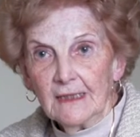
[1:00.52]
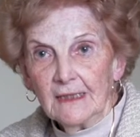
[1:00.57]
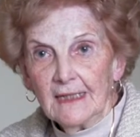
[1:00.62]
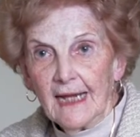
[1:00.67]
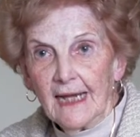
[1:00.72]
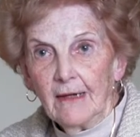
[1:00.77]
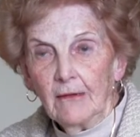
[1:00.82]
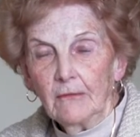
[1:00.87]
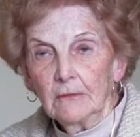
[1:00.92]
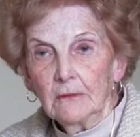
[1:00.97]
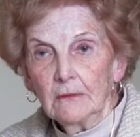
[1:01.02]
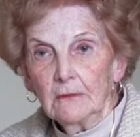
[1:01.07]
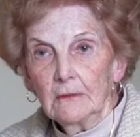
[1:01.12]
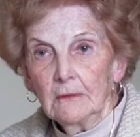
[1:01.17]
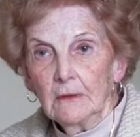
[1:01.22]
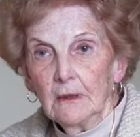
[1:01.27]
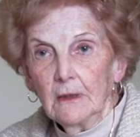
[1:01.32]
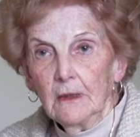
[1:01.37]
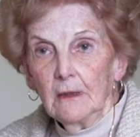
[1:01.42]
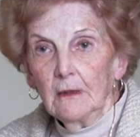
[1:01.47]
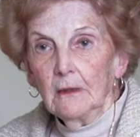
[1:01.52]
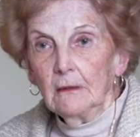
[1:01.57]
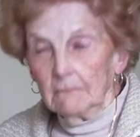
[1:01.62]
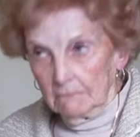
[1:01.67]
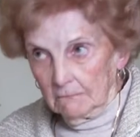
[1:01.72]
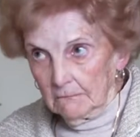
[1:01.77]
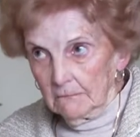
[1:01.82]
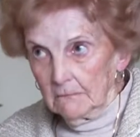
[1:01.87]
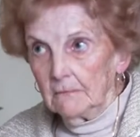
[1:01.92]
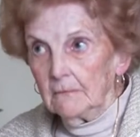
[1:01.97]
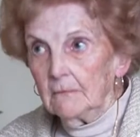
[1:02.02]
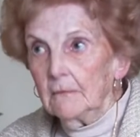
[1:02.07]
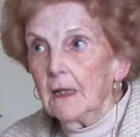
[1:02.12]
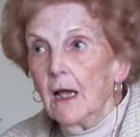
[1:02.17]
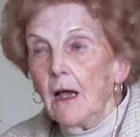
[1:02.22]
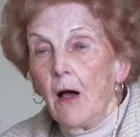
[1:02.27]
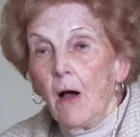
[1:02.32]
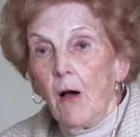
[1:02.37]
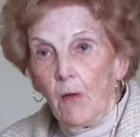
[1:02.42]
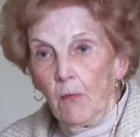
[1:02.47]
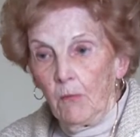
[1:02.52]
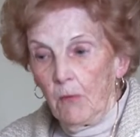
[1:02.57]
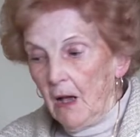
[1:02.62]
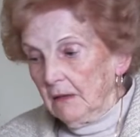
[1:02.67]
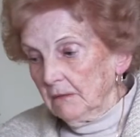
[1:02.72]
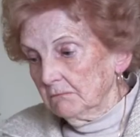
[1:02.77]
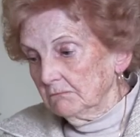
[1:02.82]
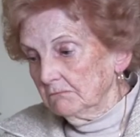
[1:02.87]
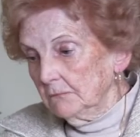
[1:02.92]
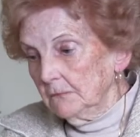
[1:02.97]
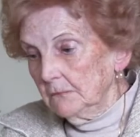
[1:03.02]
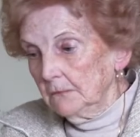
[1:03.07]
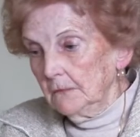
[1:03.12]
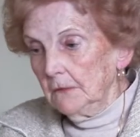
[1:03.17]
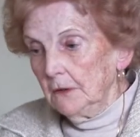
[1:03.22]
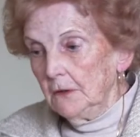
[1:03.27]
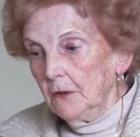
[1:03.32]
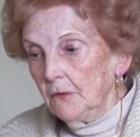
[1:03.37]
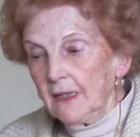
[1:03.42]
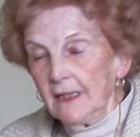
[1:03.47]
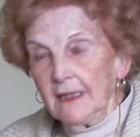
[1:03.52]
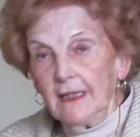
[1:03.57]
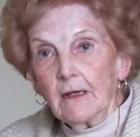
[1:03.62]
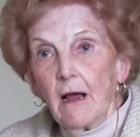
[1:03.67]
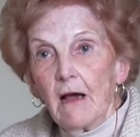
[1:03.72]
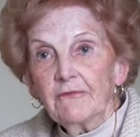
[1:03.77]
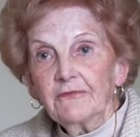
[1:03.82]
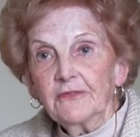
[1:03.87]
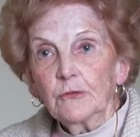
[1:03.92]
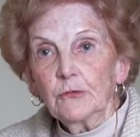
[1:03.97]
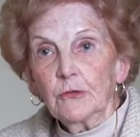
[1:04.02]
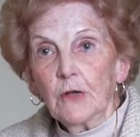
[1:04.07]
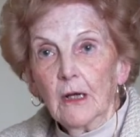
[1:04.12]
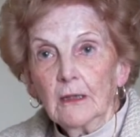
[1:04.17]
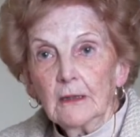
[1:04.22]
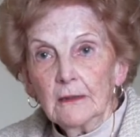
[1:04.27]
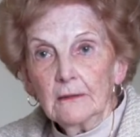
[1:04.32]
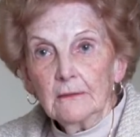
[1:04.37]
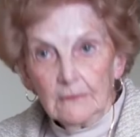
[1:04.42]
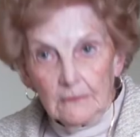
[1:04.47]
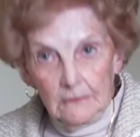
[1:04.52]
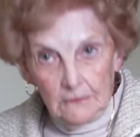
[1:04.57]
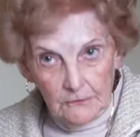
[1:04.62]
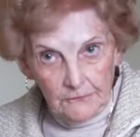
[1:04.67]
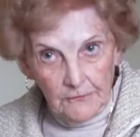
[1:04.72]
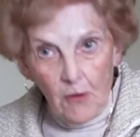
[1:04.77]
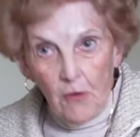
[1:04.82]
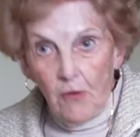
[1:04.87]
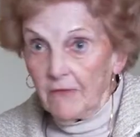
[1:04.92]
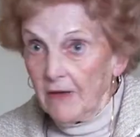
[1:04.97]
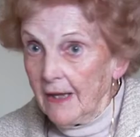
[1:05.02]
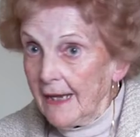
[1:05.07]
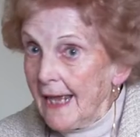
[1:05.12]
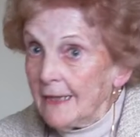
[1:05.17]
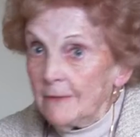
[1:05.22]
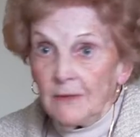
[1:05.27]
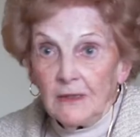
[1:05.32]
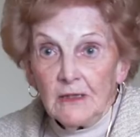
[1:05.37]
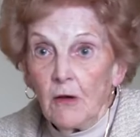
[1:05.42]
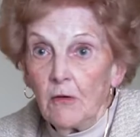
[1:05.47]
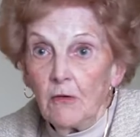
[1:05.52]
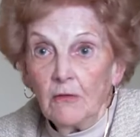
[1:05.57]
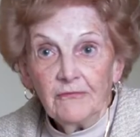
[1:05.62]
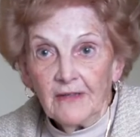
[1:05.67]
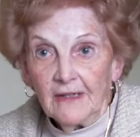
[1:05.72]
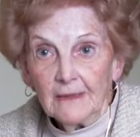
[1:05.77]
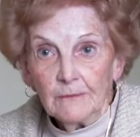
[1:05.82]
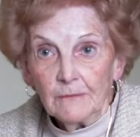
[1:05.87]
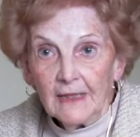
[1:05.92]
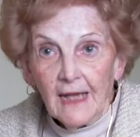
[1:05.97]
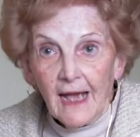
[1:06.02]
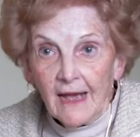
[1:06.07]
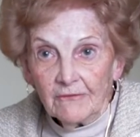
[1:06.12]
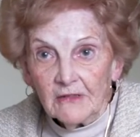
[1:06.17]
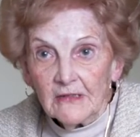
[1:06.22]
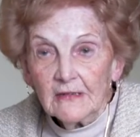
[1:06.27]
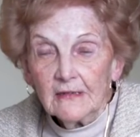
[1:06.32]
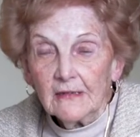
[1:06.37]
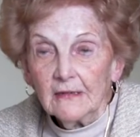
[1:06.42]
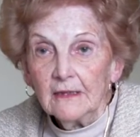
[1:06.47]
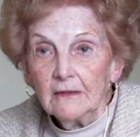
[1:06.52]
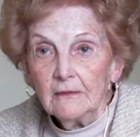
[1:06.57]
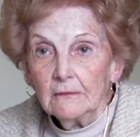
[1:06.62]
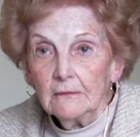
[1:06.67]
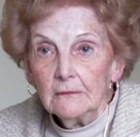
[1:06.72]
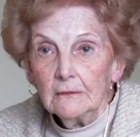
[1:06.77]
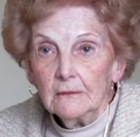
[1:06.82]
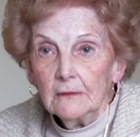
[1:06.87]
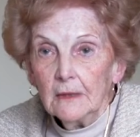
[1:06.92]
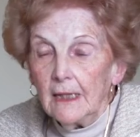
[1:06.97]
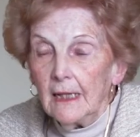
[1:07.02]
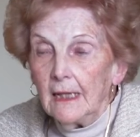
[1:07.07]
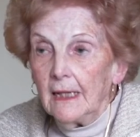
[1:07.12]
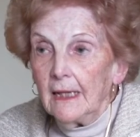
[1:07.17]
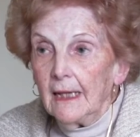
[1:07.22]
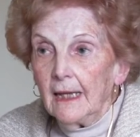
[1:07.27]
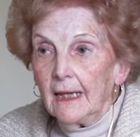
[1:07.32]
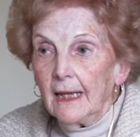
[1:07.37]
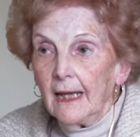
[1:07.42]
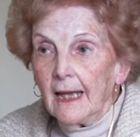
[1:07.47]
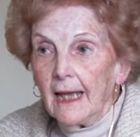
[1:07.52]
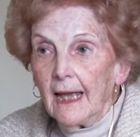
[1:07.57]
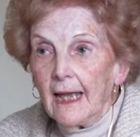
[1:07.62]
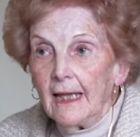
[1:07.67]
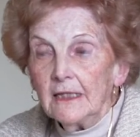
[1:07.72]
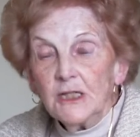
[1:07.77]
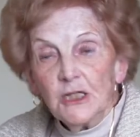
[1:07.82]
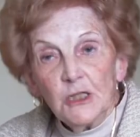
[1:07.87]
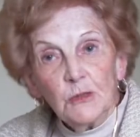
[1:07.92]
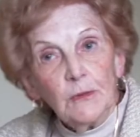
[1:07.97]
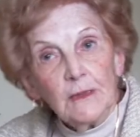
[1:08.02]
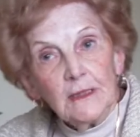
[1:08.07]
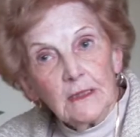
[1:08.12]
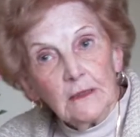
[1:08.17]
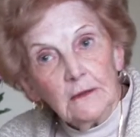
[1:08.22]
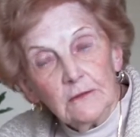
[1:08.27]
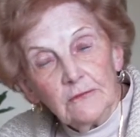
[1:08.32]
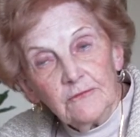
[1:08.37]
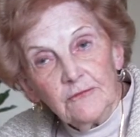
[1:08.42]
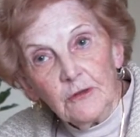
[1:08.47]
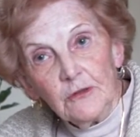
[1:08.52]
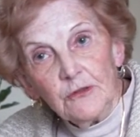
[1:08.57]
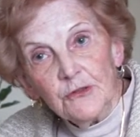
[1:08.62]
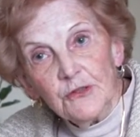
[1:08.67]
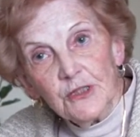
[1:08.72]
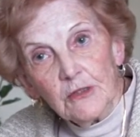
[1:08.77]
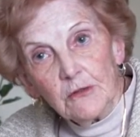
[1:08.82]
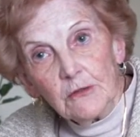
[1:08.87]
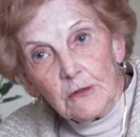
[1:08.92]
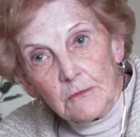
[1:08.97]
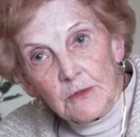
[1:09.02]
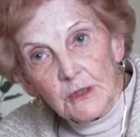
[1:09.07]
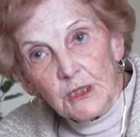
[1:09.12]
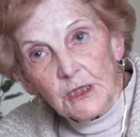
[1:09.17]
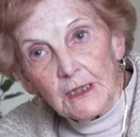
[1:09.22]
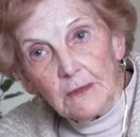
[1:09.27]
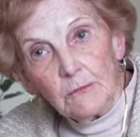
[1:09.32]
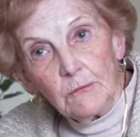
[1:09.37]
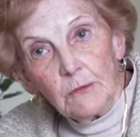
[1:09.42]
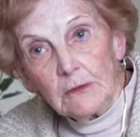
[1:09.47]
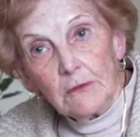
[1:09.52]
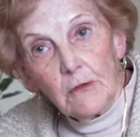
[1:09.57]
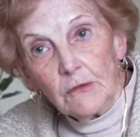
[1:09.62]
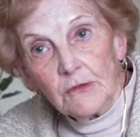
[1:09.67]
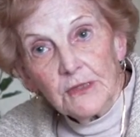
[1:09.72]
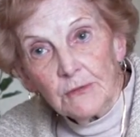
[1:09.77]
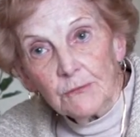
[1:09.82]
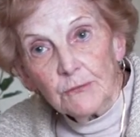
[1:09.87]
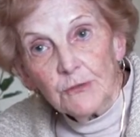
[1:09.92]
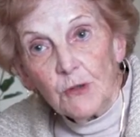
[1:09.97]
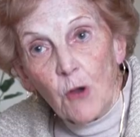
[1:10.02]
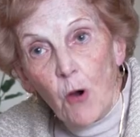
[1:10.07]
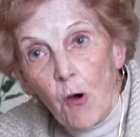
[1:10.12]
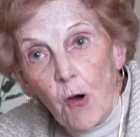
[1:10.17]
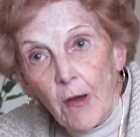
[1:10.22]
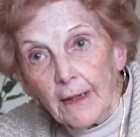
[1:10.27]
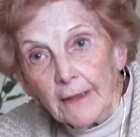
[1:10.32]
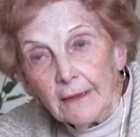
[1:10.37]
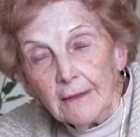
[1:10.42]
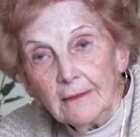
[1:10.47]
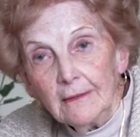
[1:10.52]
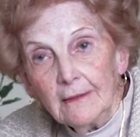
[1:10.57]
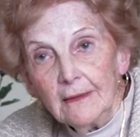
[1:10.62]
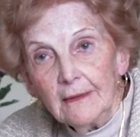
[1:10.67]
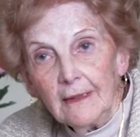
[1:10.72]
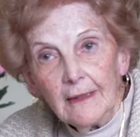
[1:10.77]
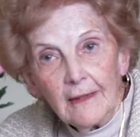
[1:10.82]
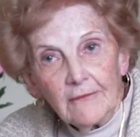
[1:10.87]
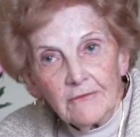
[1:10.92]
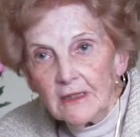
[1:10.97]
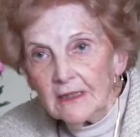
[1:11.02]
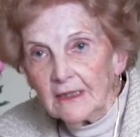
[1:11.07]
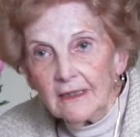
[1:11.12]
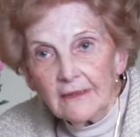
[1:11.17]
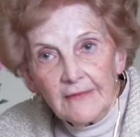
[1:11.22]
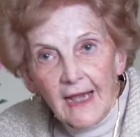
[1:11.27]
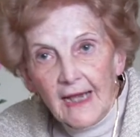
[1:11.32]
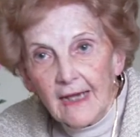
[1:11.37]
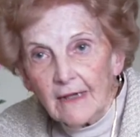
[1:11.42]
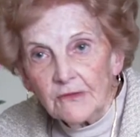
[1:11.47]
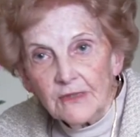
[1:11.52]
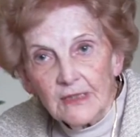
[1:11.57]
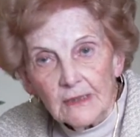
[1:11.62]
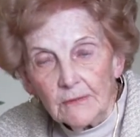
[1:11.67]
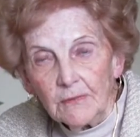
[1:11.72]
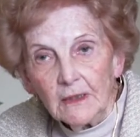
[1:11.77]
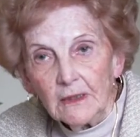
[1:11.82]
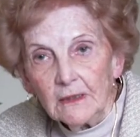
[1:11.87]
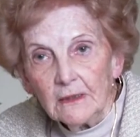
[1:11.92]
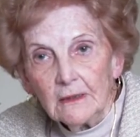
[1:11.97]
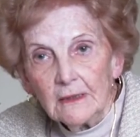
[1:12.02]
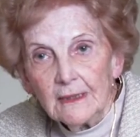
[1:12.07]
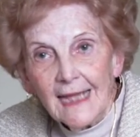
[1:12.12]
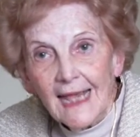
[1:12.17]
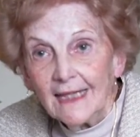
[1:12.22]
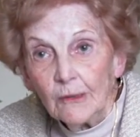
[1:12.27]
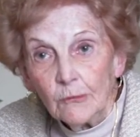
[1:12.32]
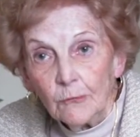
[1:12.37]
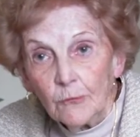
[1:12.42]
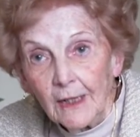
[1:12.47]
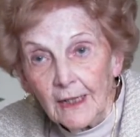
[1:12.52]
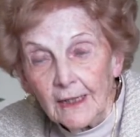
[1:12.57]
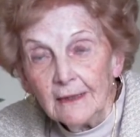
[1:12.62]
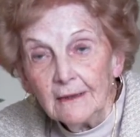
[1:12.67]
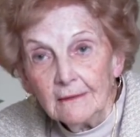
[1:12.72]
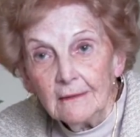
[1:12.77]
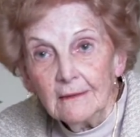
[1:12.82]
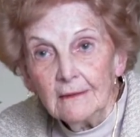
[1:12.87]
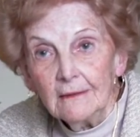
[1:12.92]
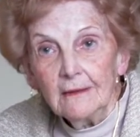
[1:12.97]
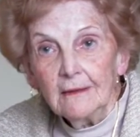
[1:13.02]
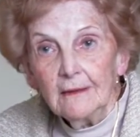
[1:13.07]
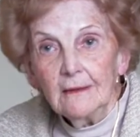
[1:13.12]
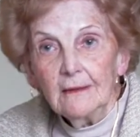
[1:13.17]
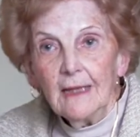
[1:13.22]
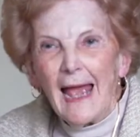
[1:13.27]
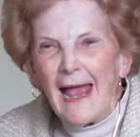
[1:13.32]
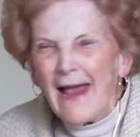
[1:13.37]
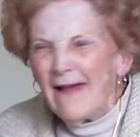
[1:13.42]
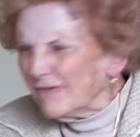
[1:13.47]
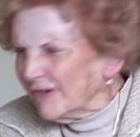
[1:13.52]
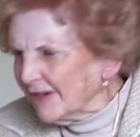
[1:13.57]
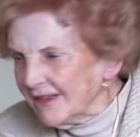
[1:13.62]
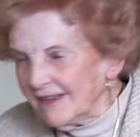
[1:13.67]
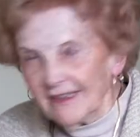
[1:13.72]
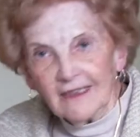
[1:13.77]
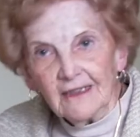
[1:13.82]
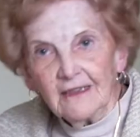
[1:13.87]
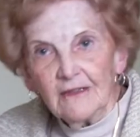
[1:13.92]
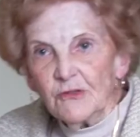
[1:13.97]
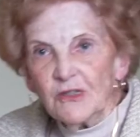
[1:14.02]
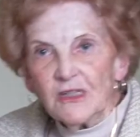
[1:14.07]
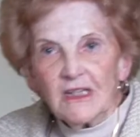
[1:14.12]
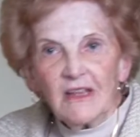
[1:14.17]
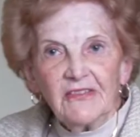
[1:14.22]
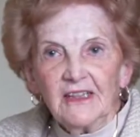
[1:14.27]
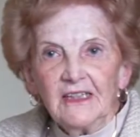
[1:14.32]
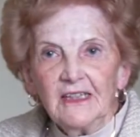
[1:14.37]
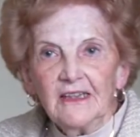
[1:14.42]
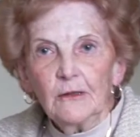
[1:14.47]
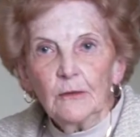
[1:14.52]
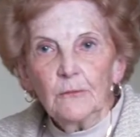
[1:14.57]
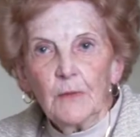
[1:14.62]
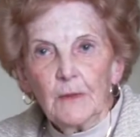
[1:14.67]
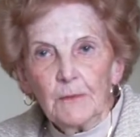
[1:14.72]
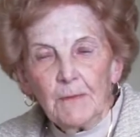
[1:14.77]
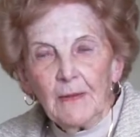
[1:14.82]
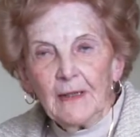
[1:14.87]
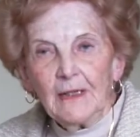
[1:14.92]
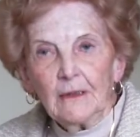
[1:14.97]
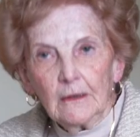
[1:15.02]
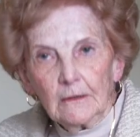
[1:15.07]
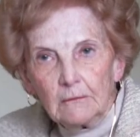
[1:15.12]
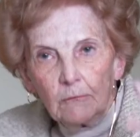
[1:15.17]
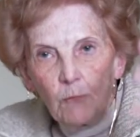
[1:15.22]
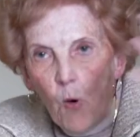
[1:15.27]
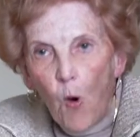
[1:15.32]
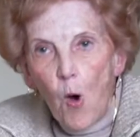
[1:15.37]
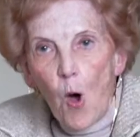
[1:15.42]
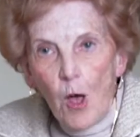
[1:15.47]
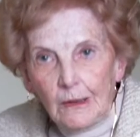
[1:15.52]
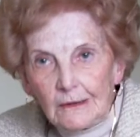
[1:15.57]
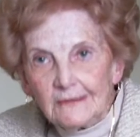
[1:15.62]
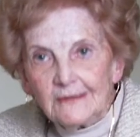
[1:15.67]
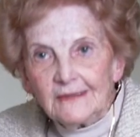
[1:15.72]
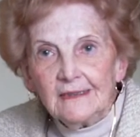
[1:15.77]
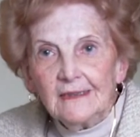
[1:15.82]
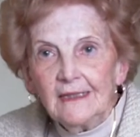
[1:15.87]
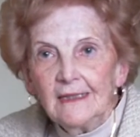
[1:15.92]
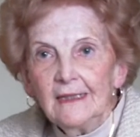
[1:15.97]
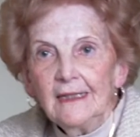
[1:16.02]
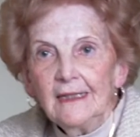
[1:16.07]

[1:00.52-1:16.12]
in town." Mm-hmm. "Well, you can get off the truck." It had to be the whole family, obviously. And she went to look for her sewing machine. Well, of course, it was gone. Everything in the house had been taken away. Everything. There was nothing in there but bare walls.